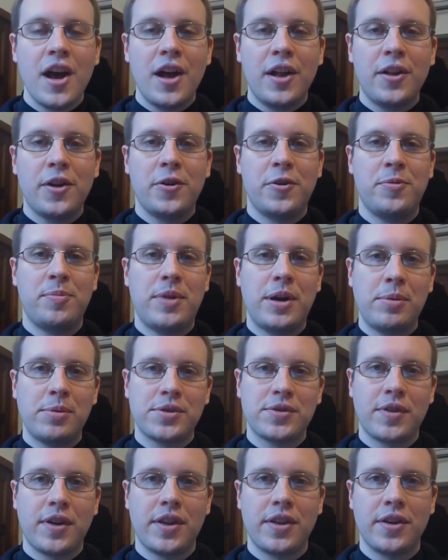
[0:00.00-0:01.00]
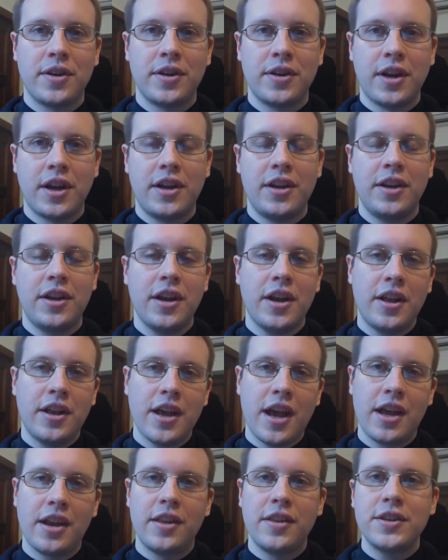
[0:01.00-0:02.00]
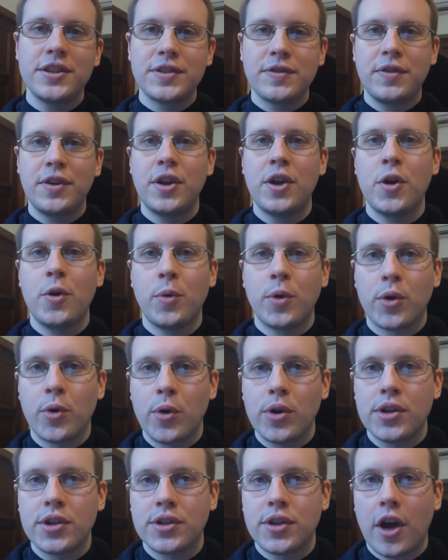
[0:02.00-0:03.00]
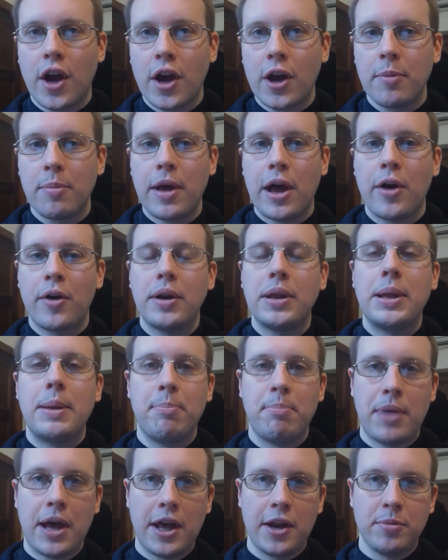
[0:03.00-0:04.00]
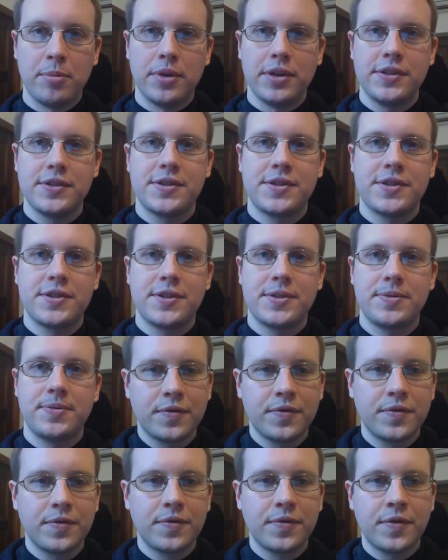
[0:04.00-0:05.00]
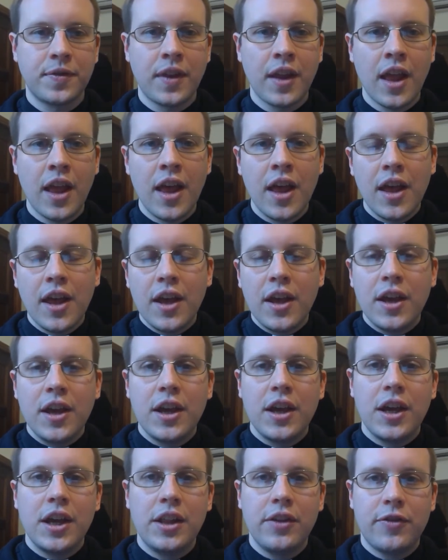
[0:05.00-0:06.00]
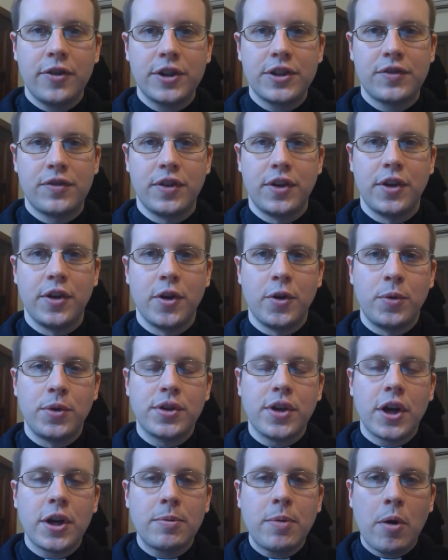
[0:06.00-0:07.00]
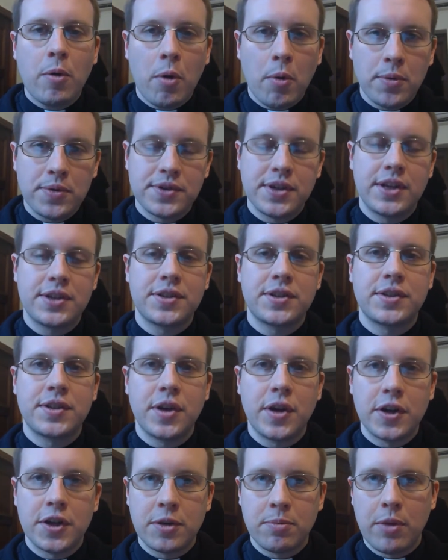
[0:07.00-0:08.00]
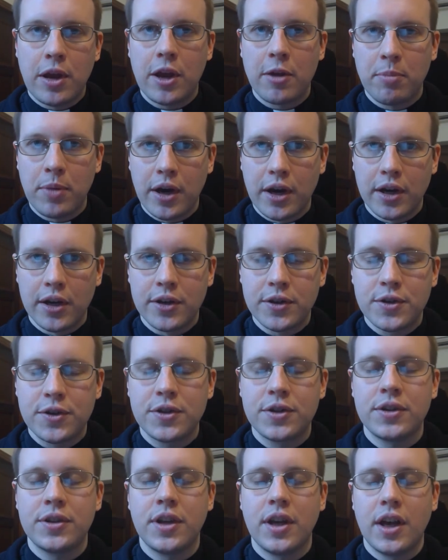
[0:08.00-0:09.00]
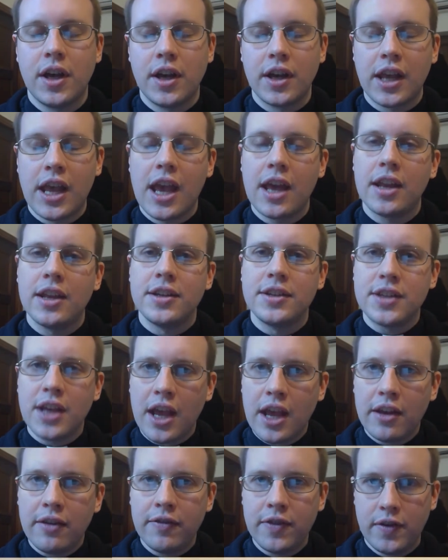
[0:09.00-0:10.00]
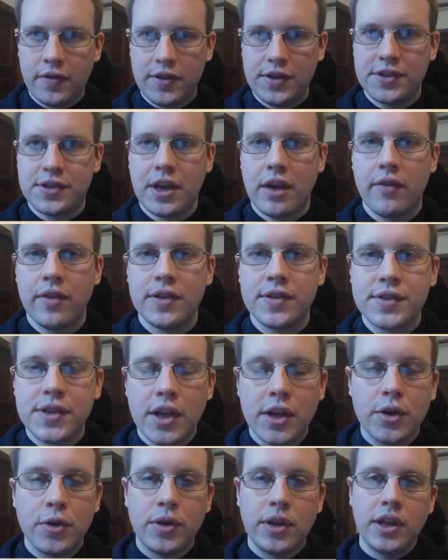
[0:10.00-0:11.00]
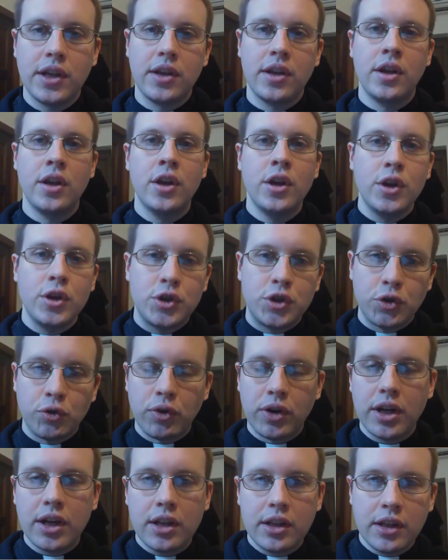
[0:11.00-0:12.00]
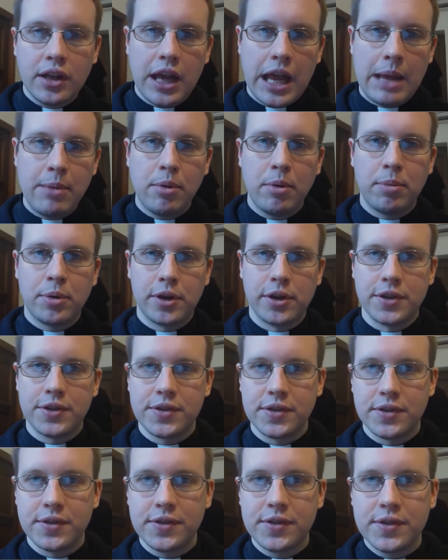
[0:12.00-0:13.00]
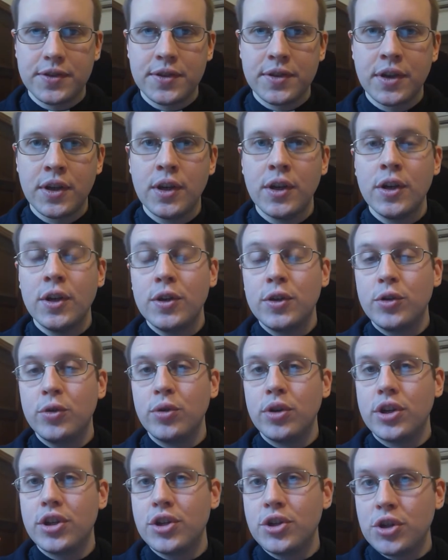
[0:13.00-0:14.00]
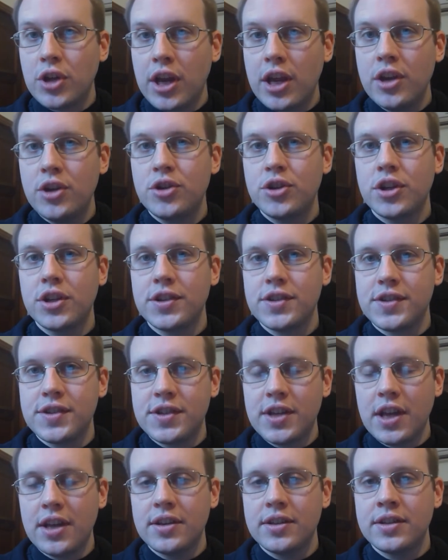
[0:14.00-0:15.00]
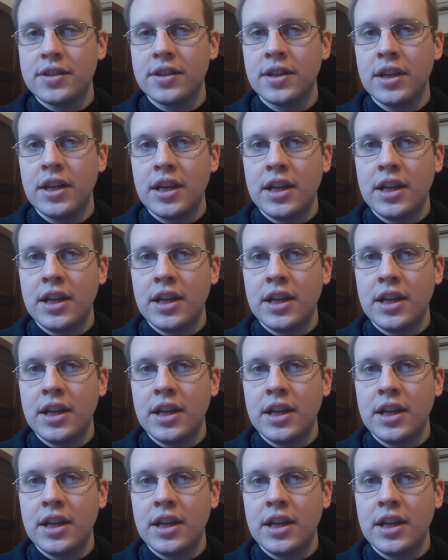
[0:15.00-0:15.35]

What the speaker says: Hello, my name is Father Nightingale, and in this video we're going to talk about impediments. In the first video, we talked about what was necessary to make marriage. Canon 1057 said you need juridically able persons to exchange consent